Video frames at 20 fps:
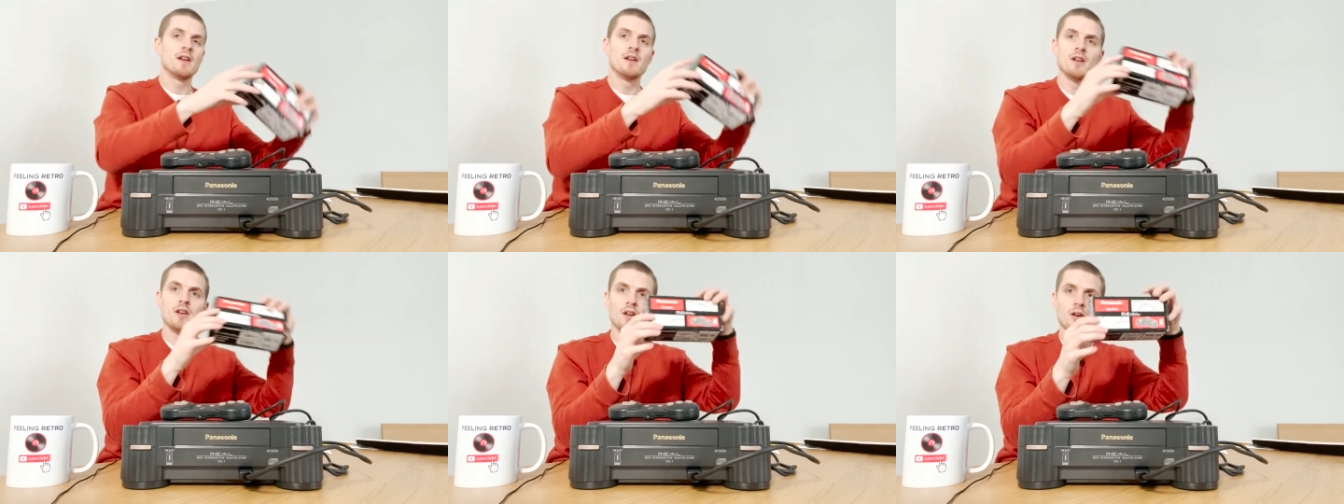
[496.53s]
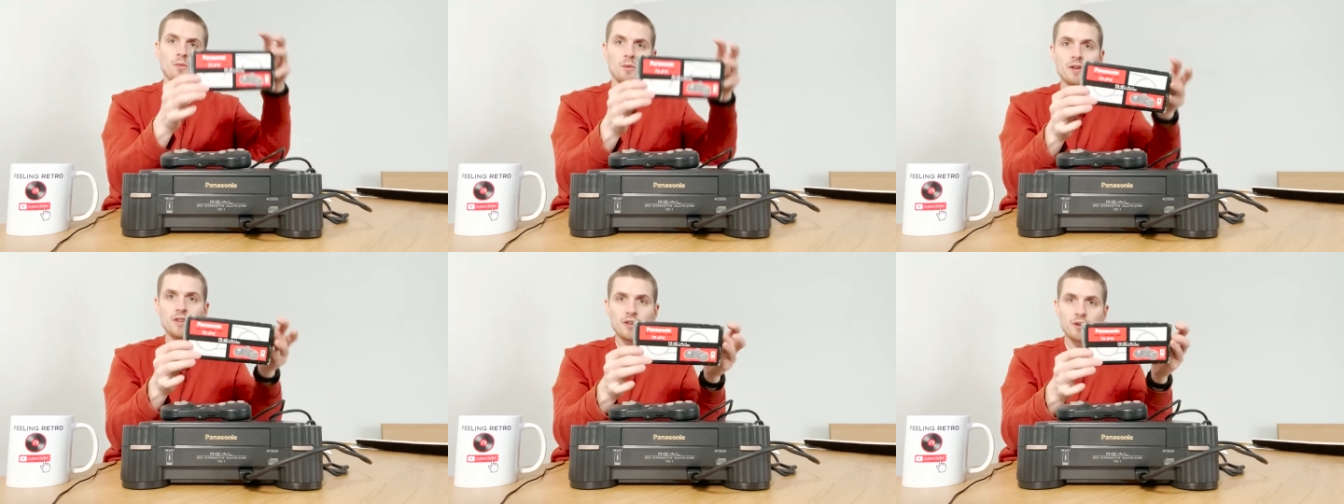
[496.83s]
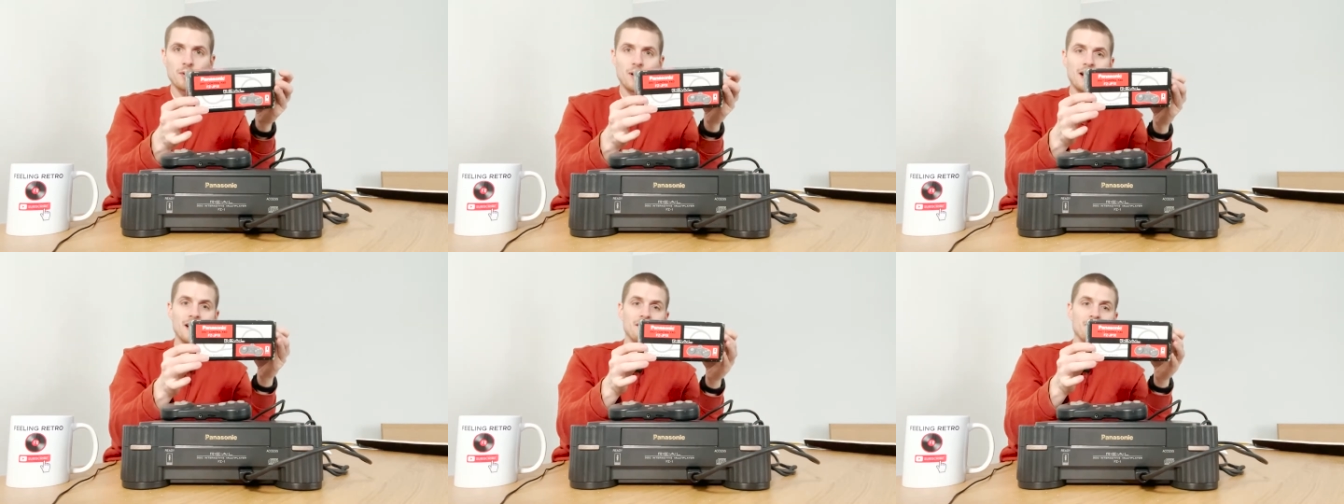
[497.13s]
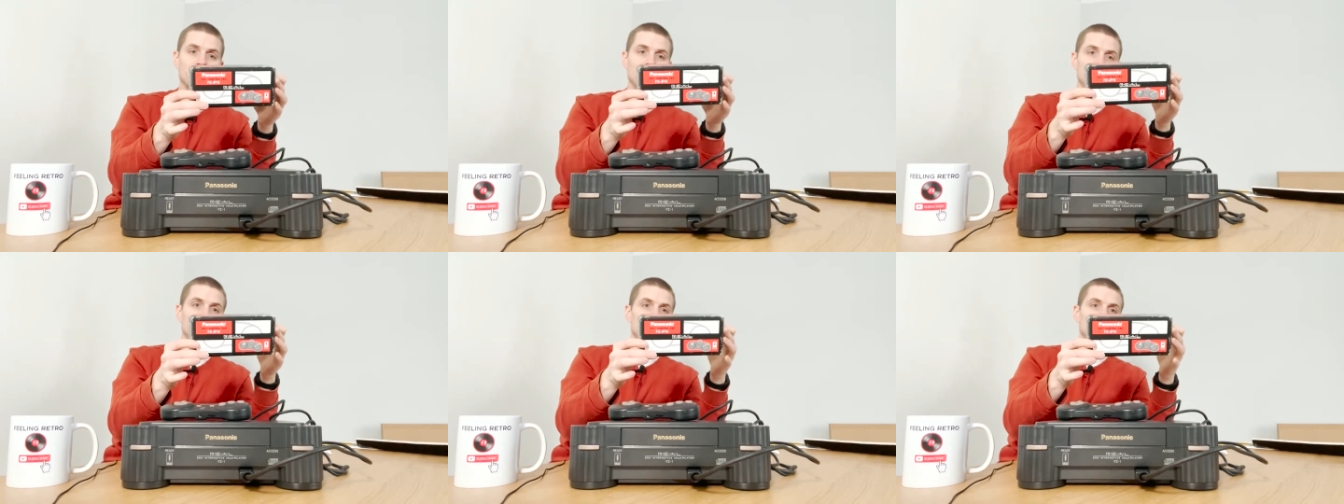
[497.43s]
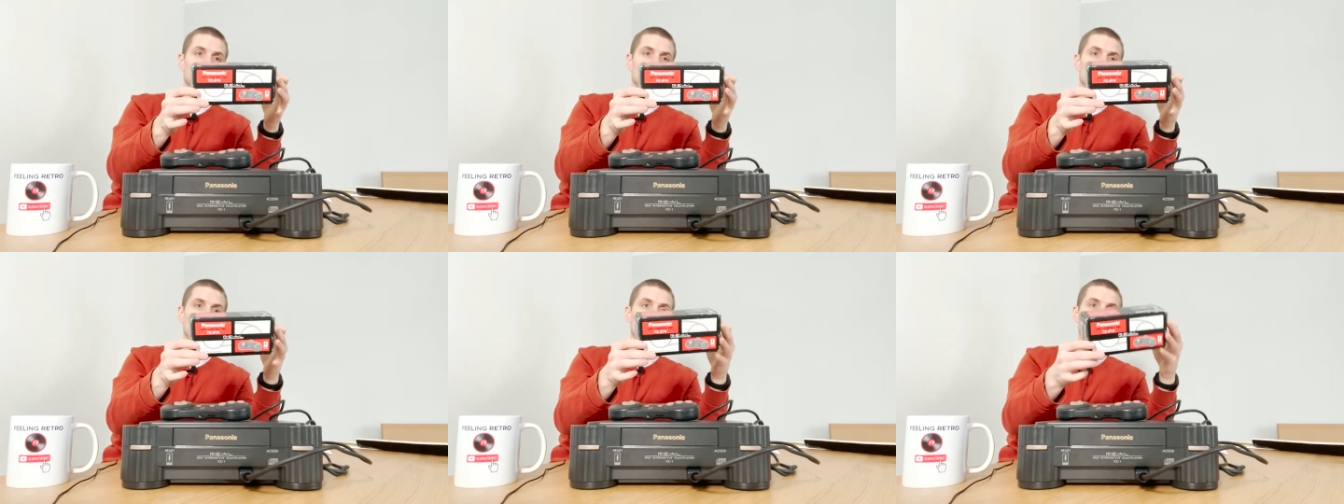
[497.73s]
We do have
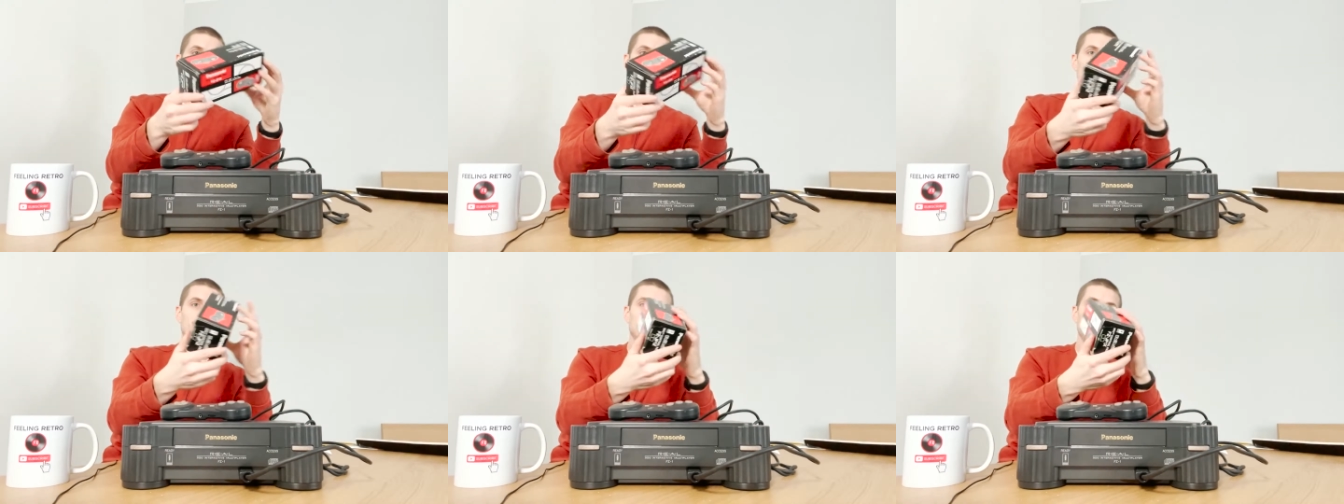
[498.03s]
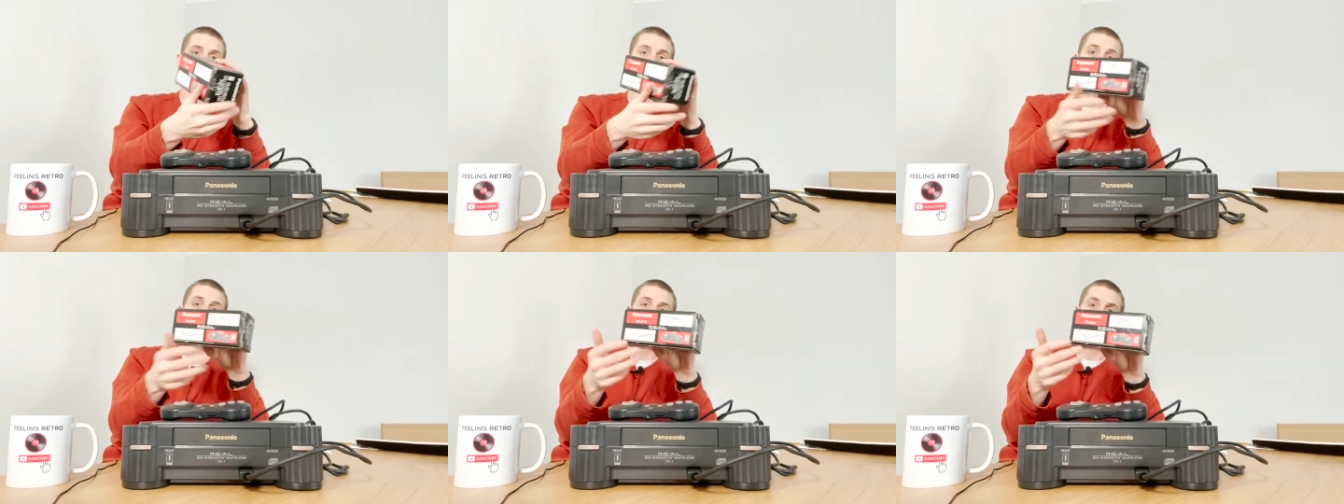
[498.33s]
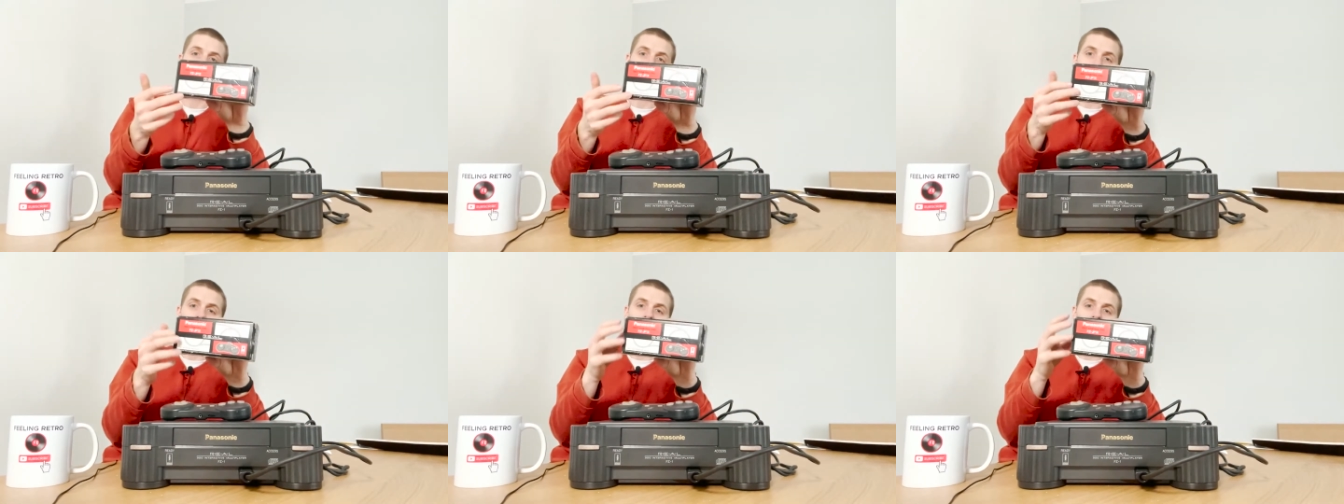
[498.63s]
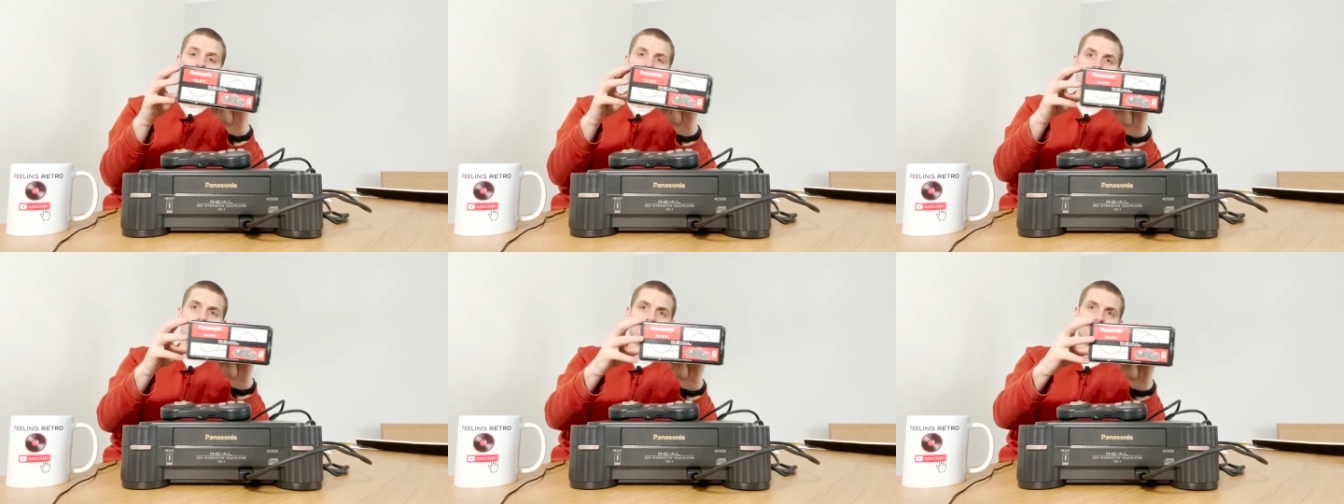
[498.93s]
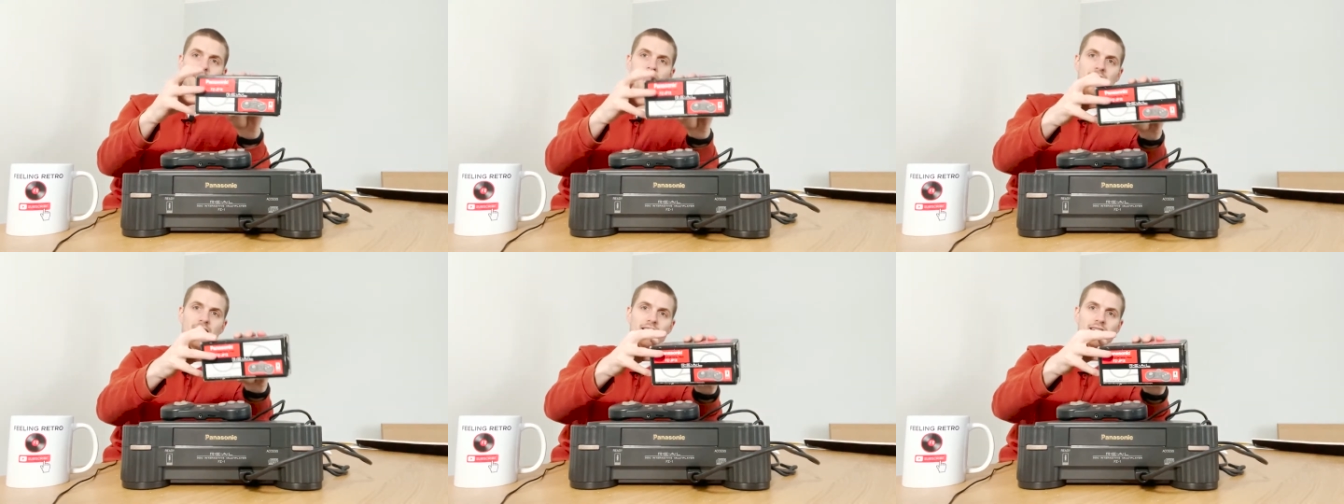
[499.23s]
a boxed
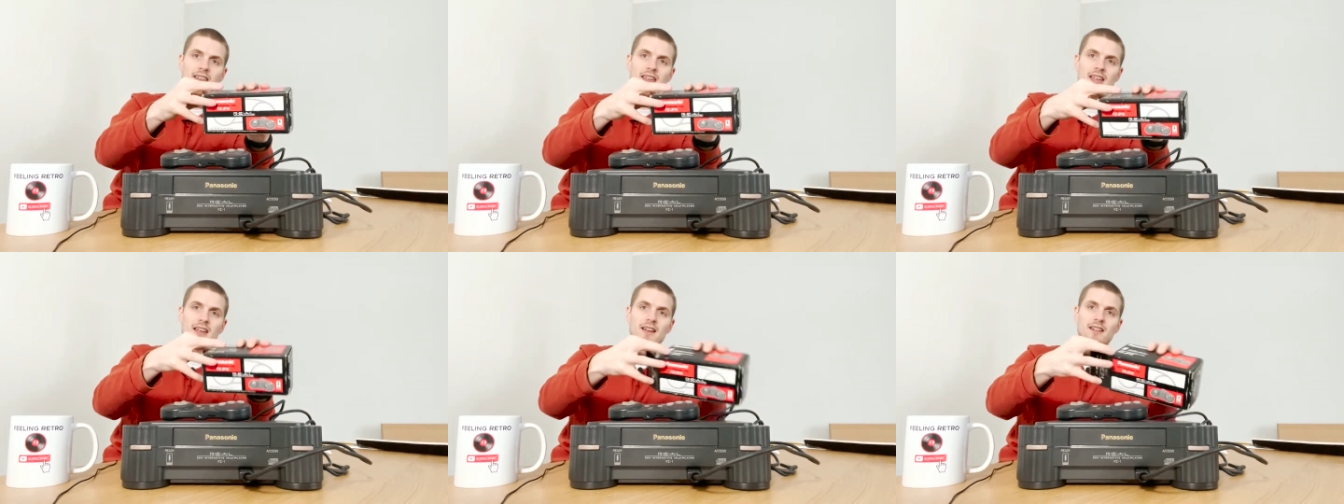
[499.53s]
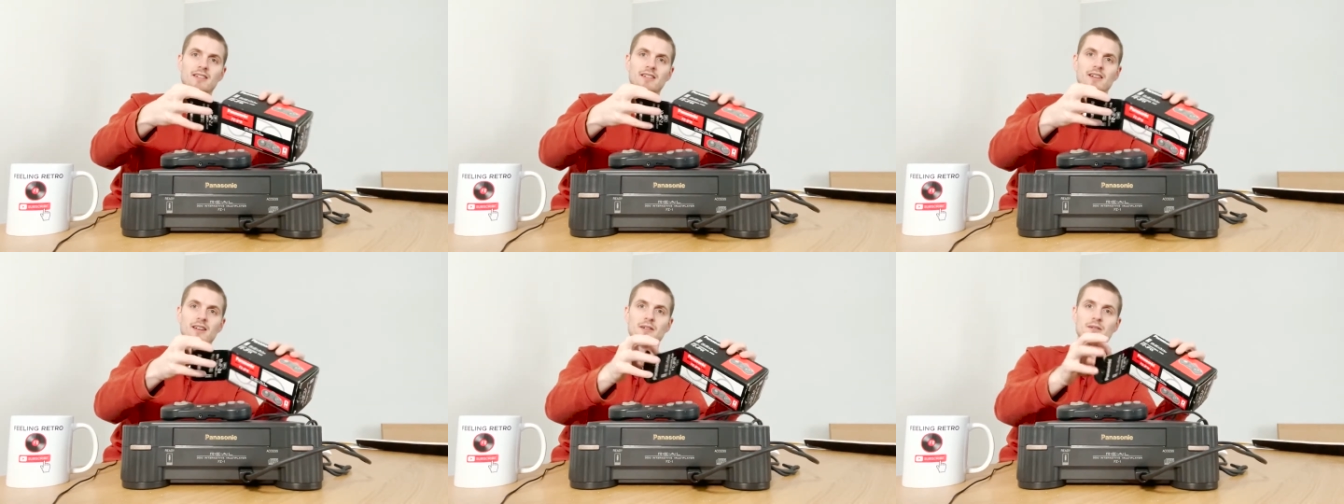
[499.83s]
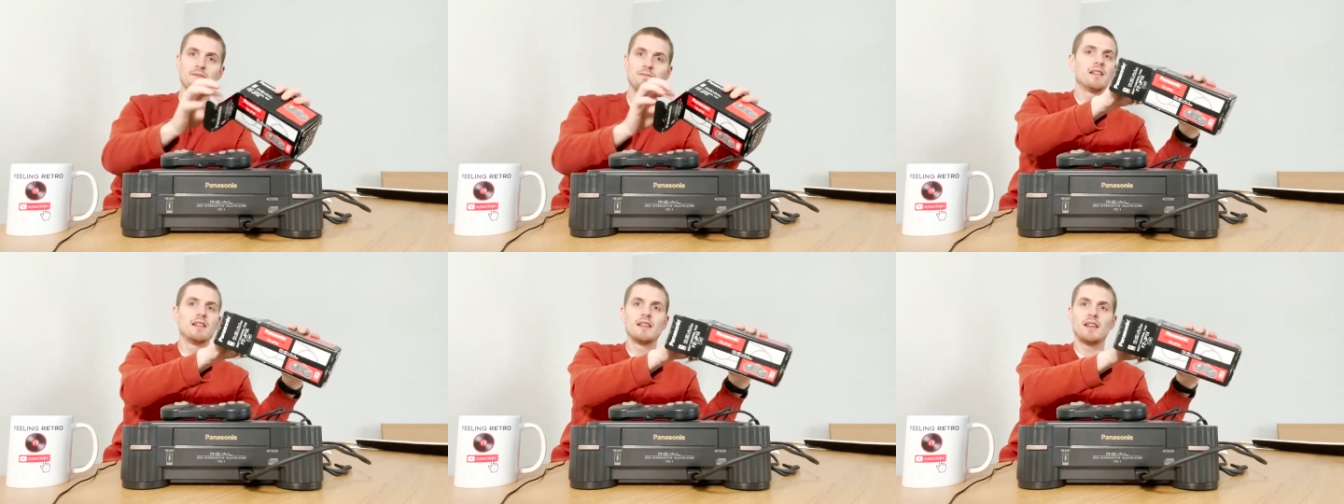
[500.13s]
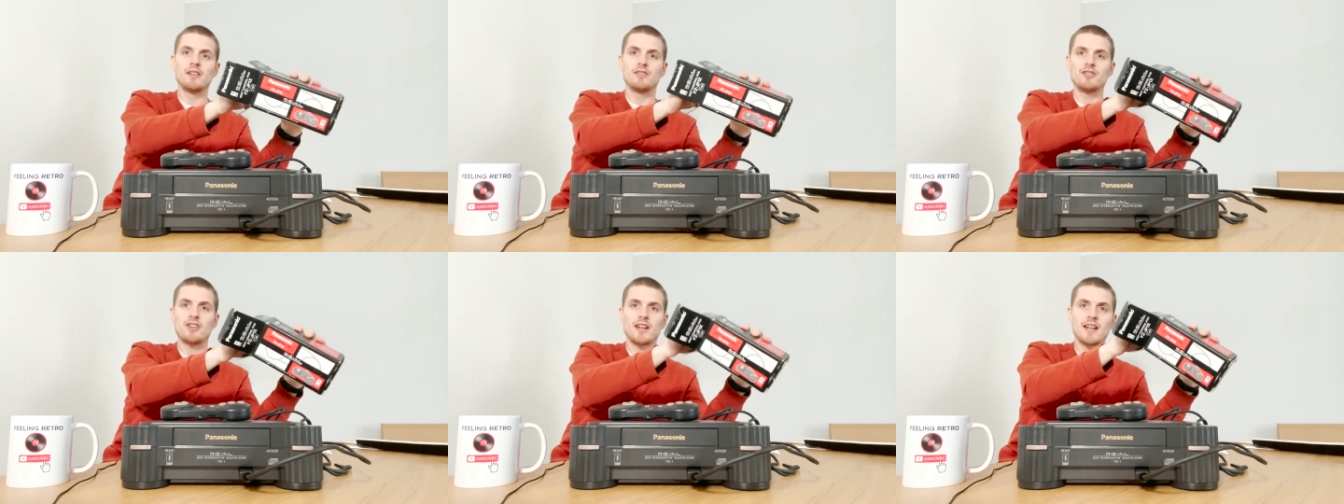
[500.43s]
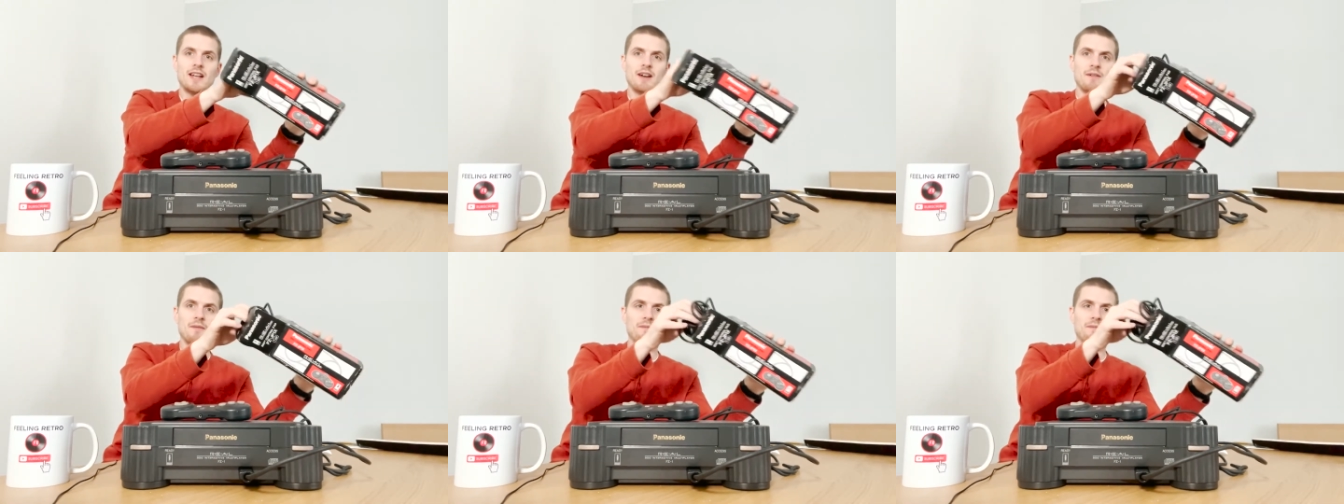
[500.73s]
pad here, so let's check it out.